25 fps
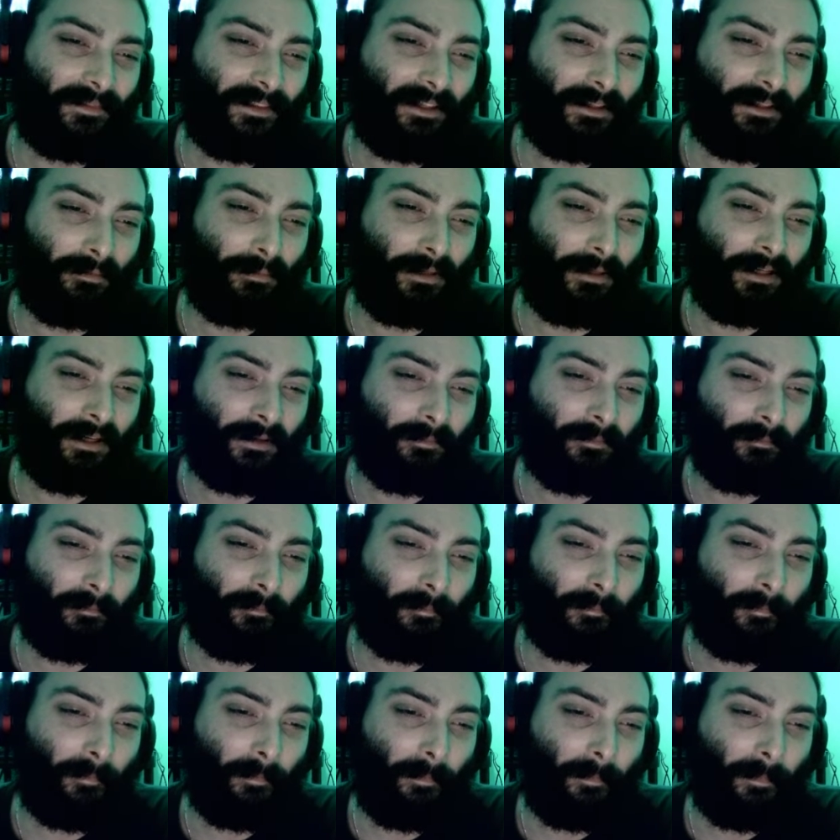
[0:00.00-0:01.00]
Think about it.
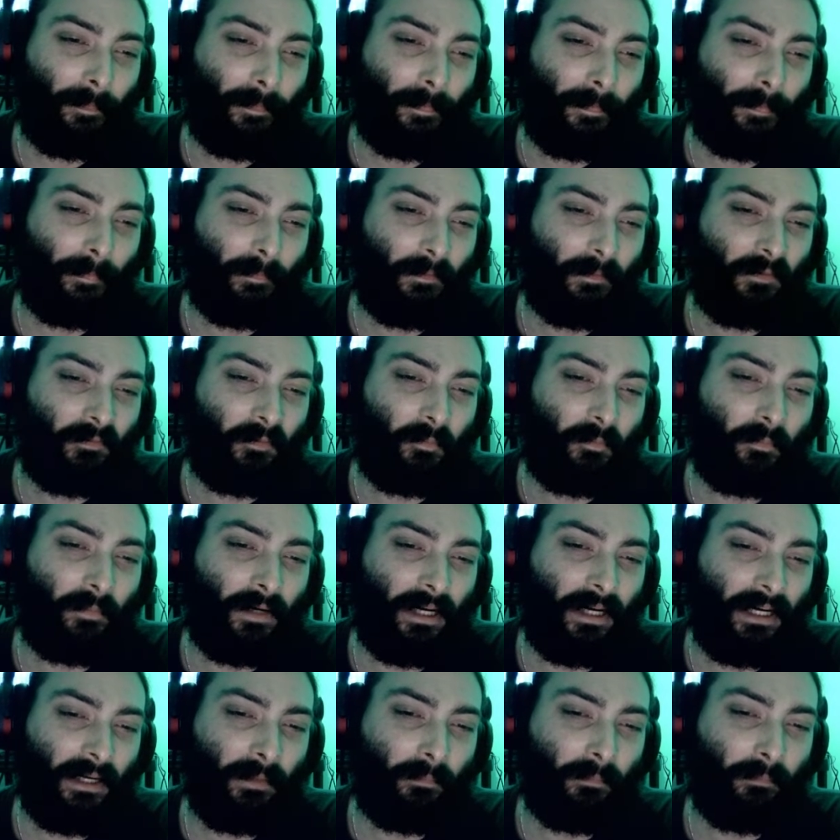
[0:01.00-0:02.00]
If you
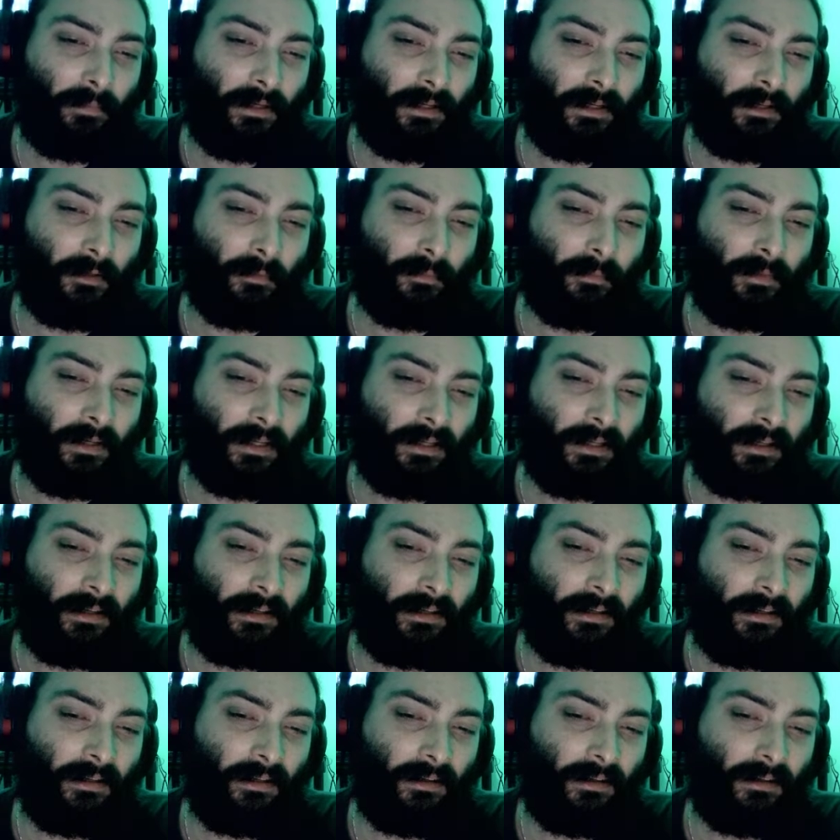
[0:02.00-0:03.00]
buy a bigger bed,
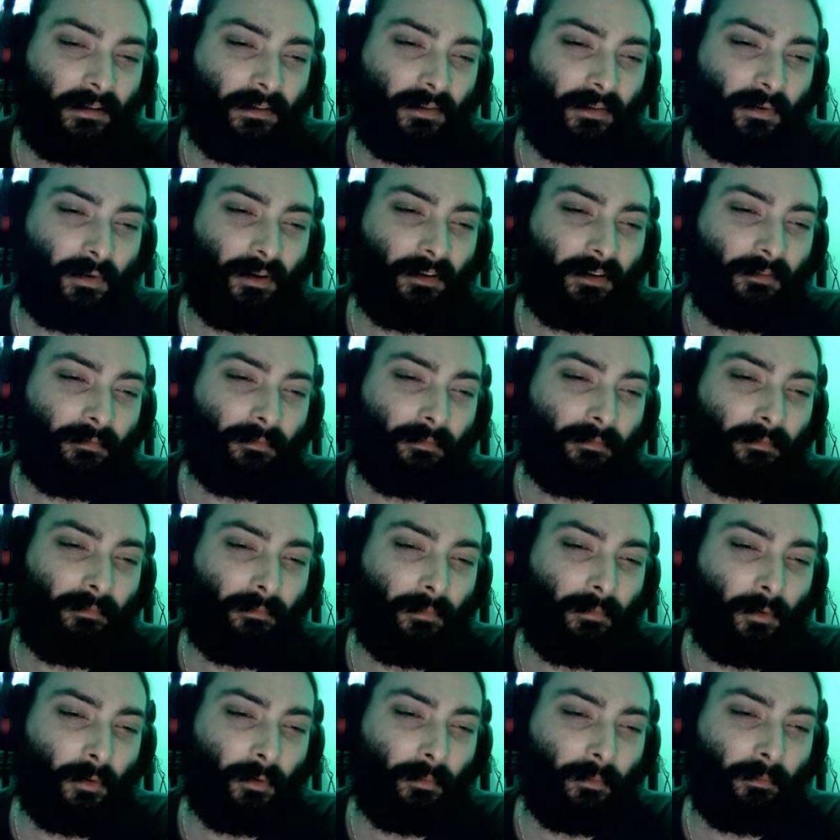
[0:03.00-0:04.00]
you have
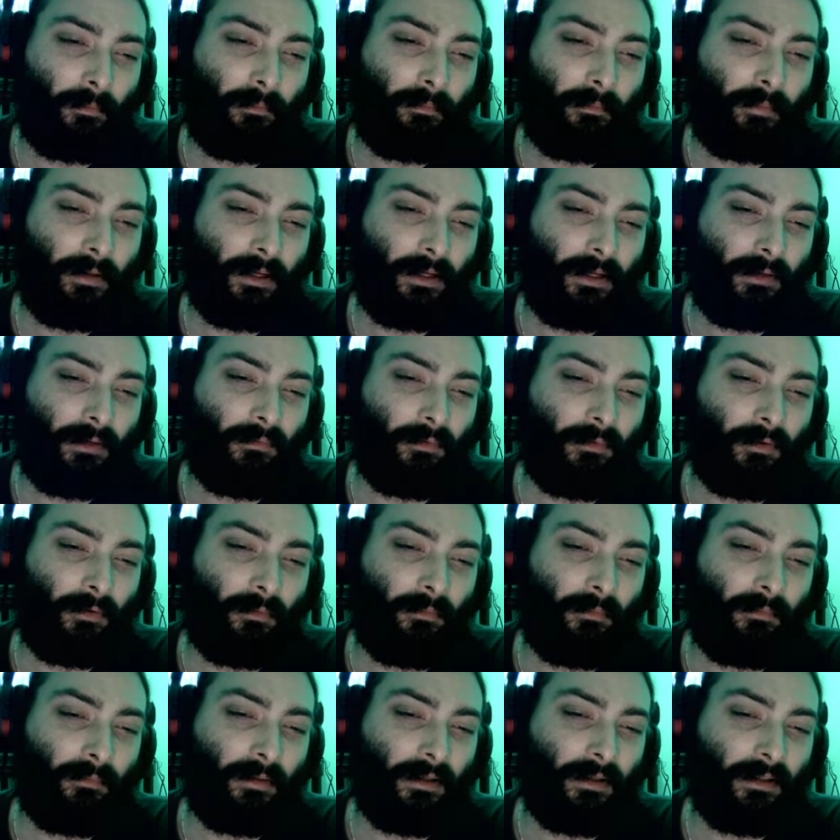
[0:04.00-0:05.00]
more
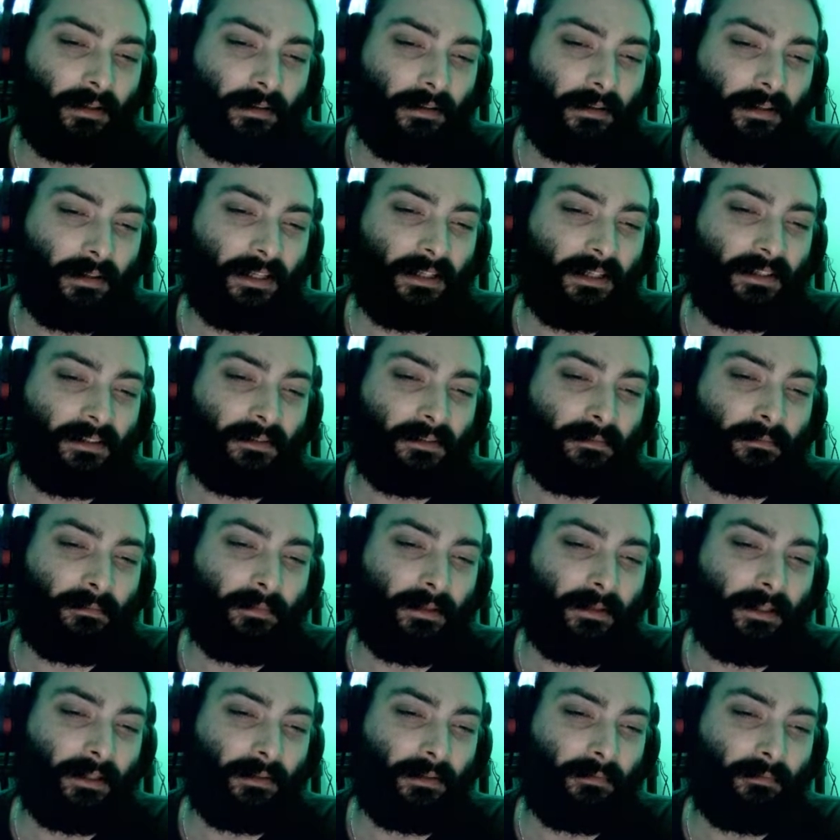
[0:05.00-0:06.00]
bedroom but less
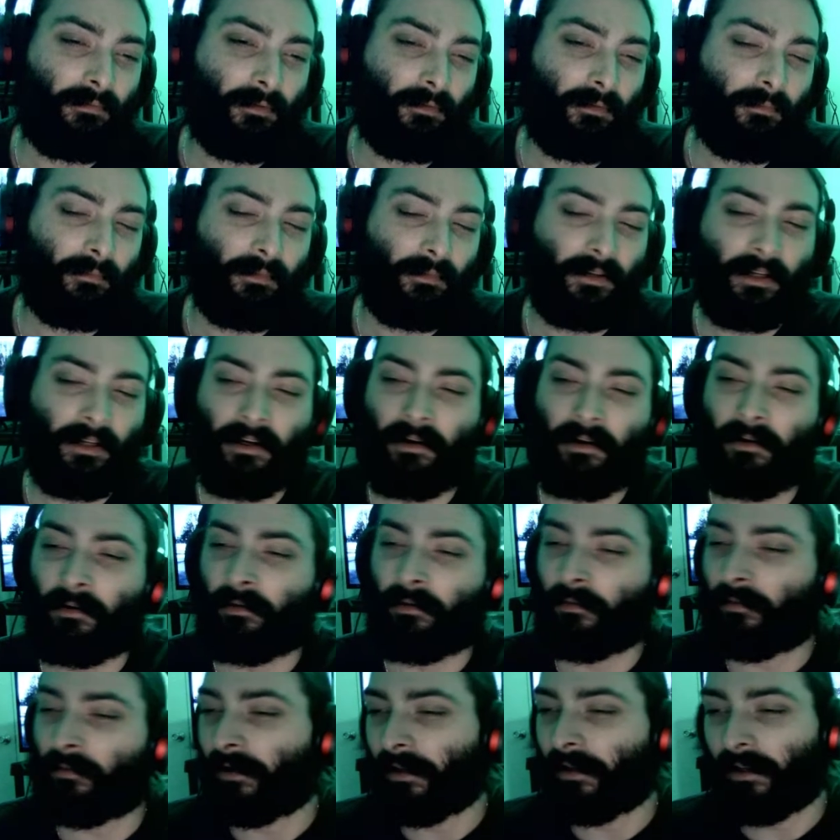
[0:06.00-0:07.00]
bedroom.
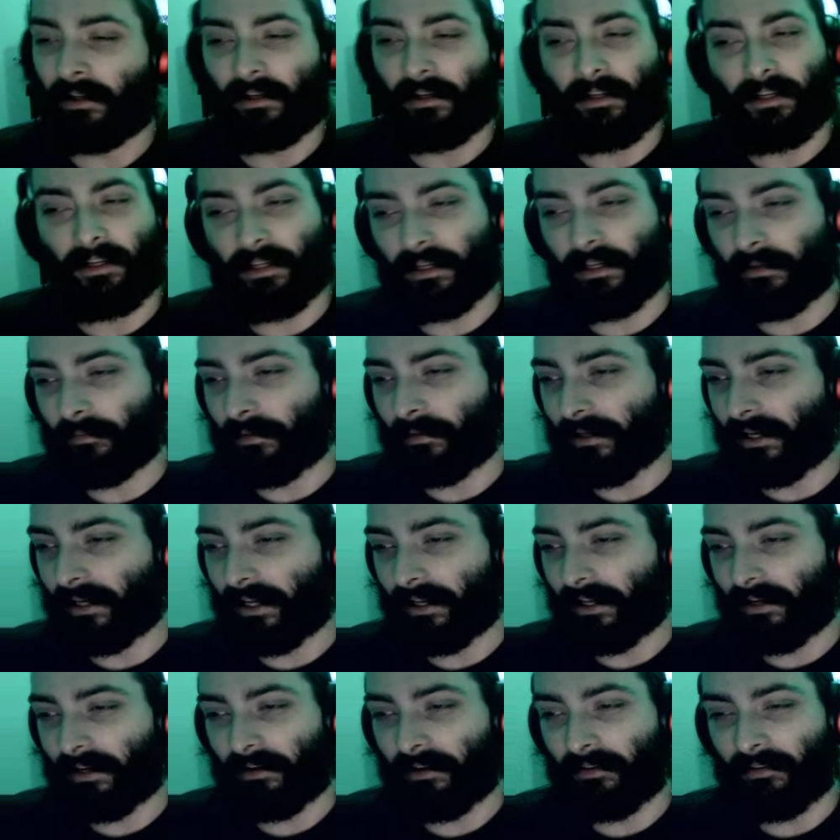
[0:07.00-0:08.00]
No, get me
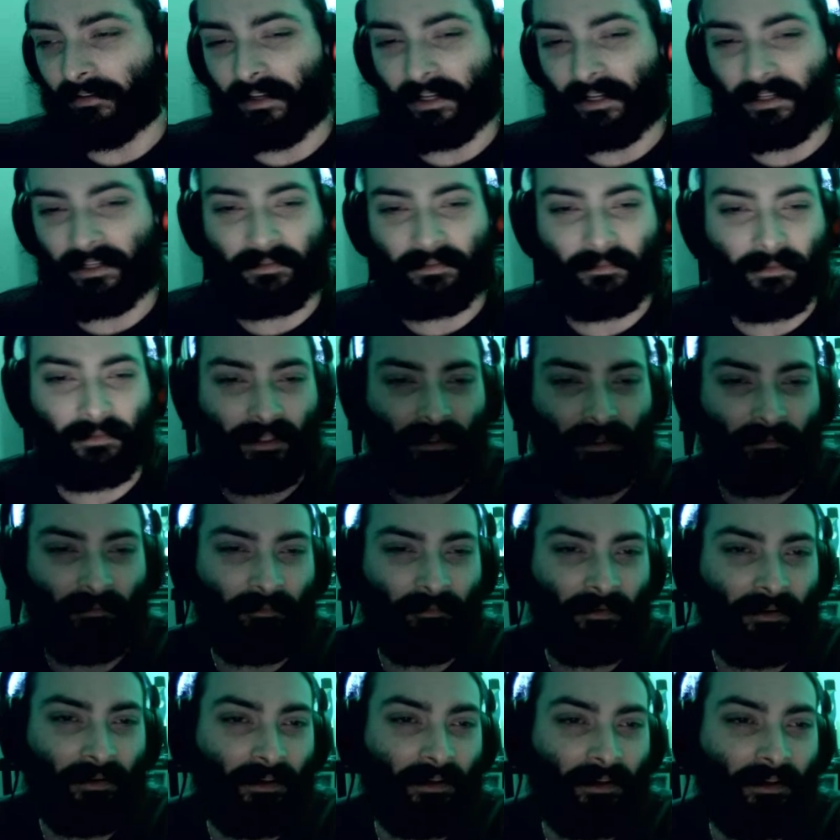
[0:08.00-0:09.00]
out of here. Next meme.